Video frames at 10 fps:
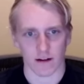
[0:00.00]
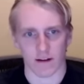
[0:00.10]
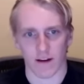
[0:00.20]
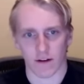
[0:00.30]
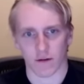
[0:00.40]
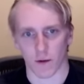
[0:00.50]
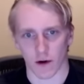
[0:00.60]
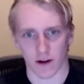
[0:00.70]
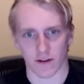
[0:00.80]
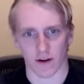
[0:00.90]
Latavius
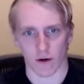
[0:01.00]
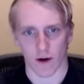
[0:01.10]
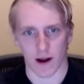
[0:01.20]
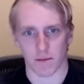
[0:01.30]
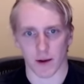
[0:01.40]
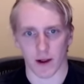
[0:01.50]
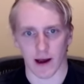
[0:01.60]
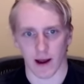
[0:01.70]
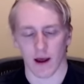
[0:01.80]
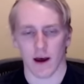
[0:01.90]
Murray is a great
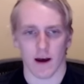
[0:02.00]
play.